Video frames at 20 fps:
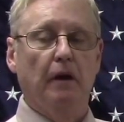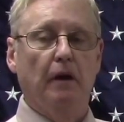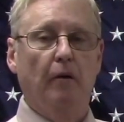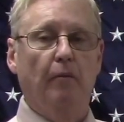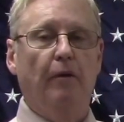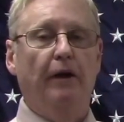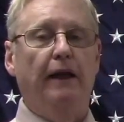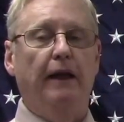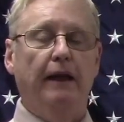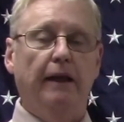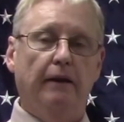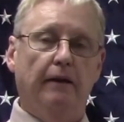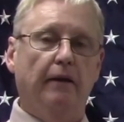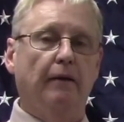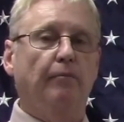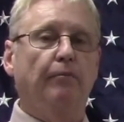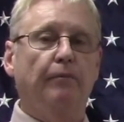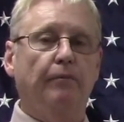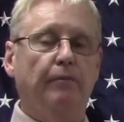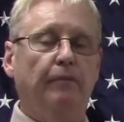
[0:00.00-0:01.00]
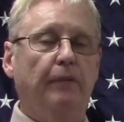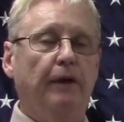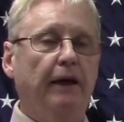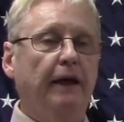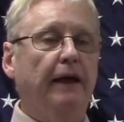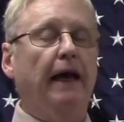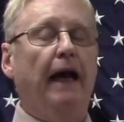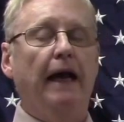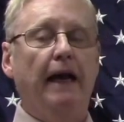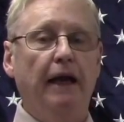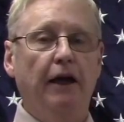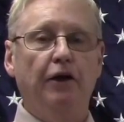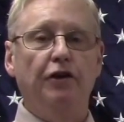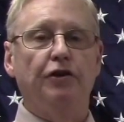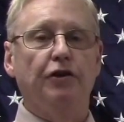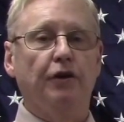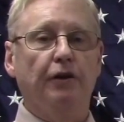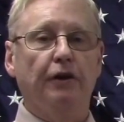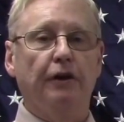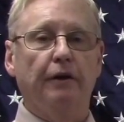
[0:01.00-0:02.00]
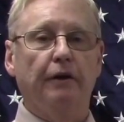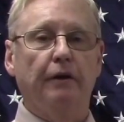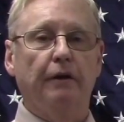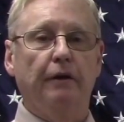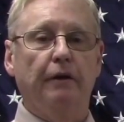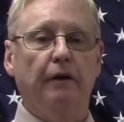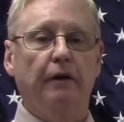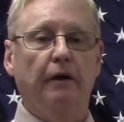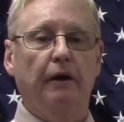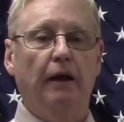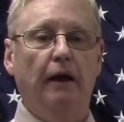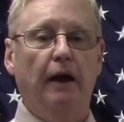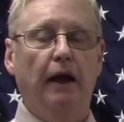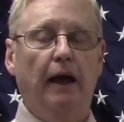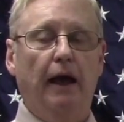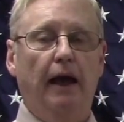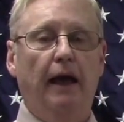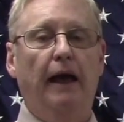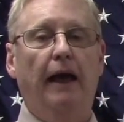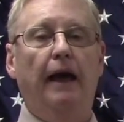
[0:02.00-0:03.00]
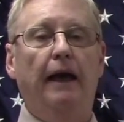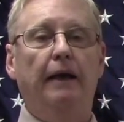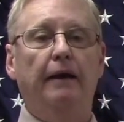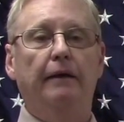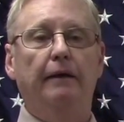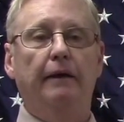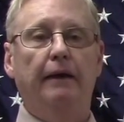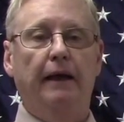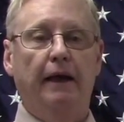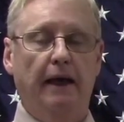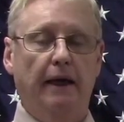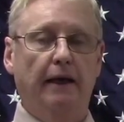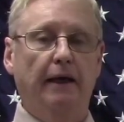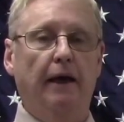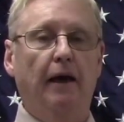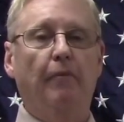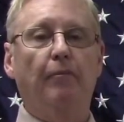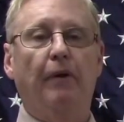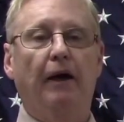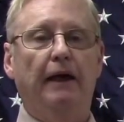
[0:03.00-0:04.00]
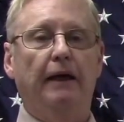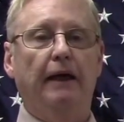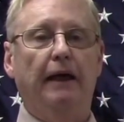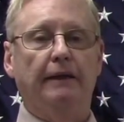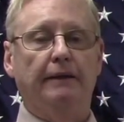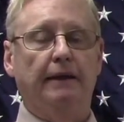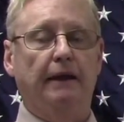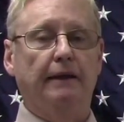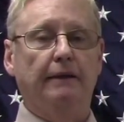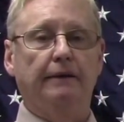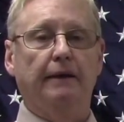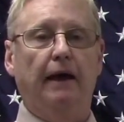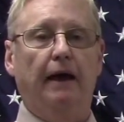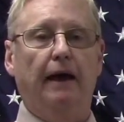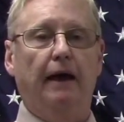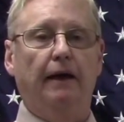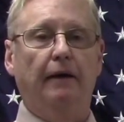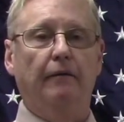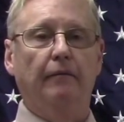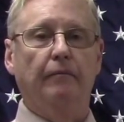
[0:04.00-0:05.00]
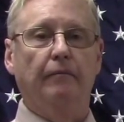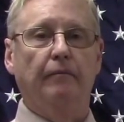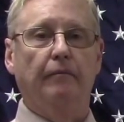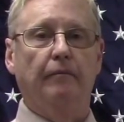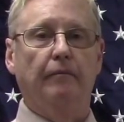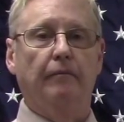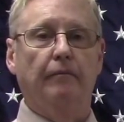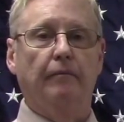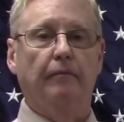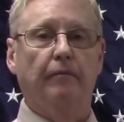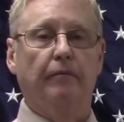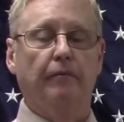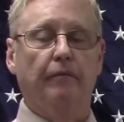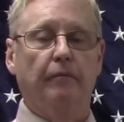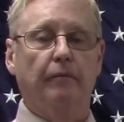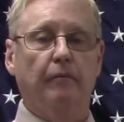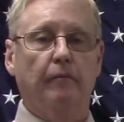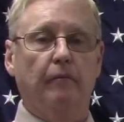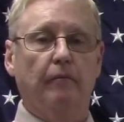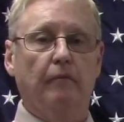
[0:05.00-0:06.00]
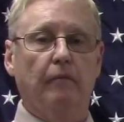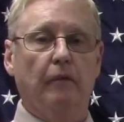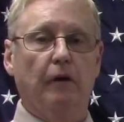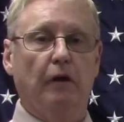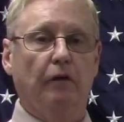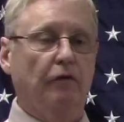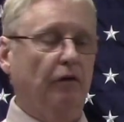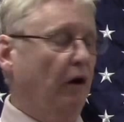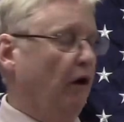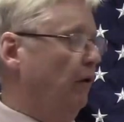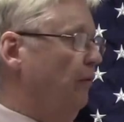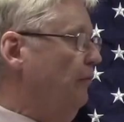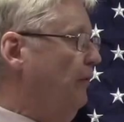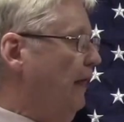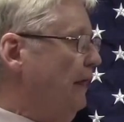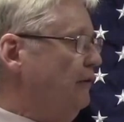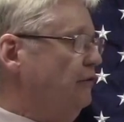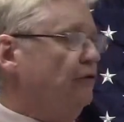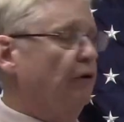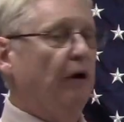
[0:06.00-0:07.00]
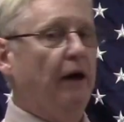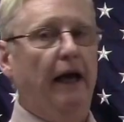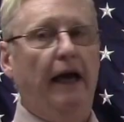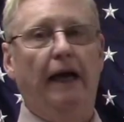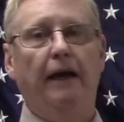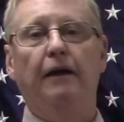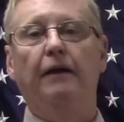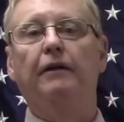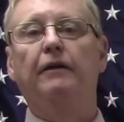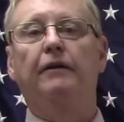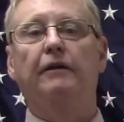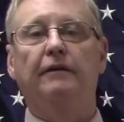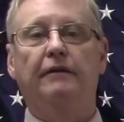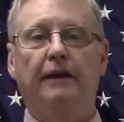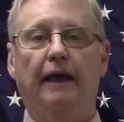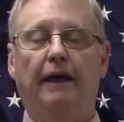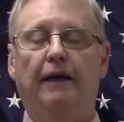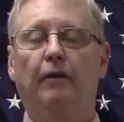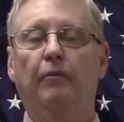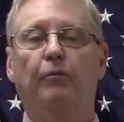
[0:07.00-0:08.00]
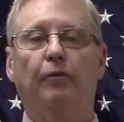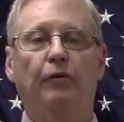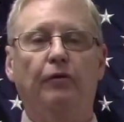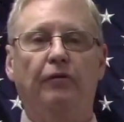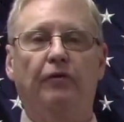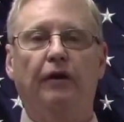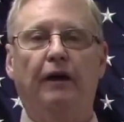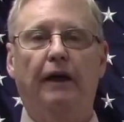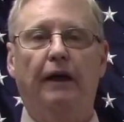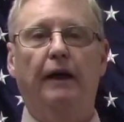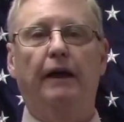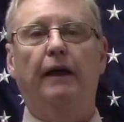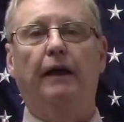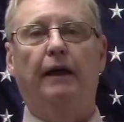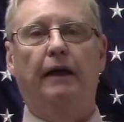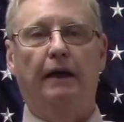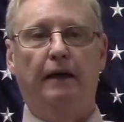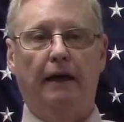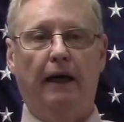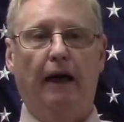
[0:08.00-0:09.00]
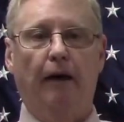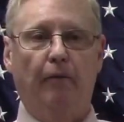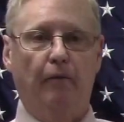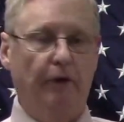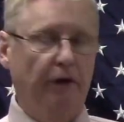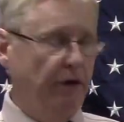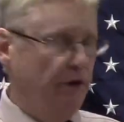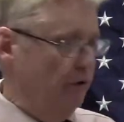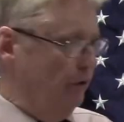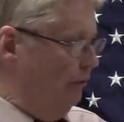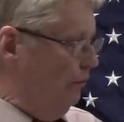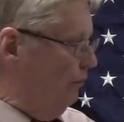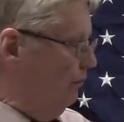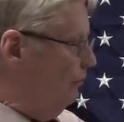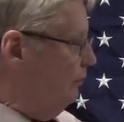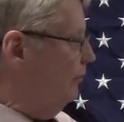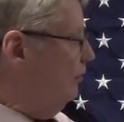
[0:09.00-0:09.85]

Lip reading: But he got injured and he ended up on SSI. So that sort of ended the second proceeding and it got reduced.